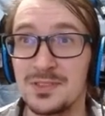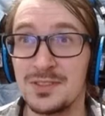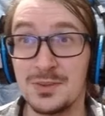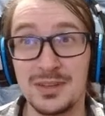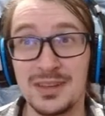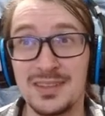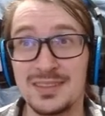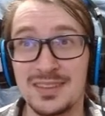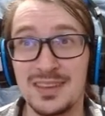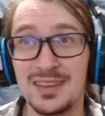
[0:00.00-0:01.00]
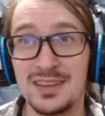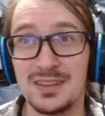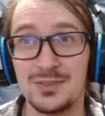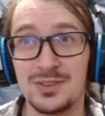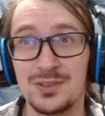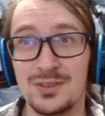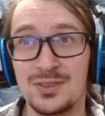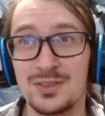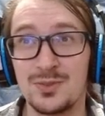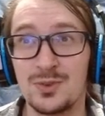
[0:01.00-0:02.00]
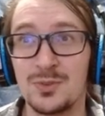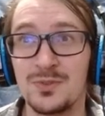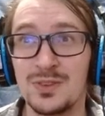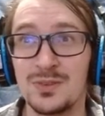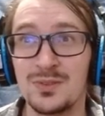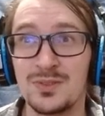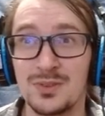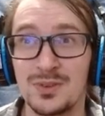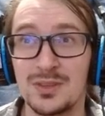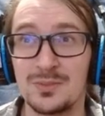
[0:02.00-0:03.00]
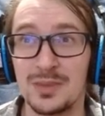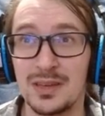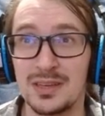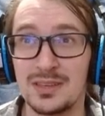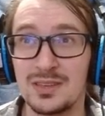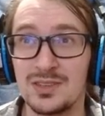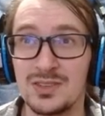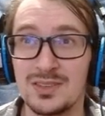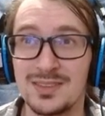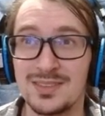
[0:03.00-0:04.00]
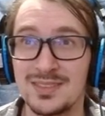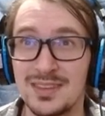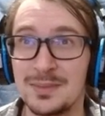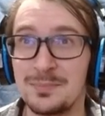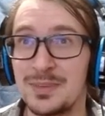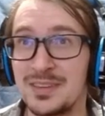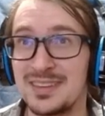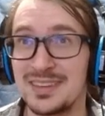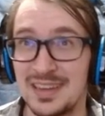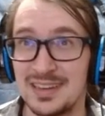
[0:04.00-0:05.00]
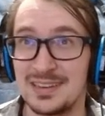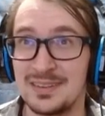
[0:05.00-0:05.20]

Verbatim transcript: You can end the scan and return to the normal field screen by touching the same pin again.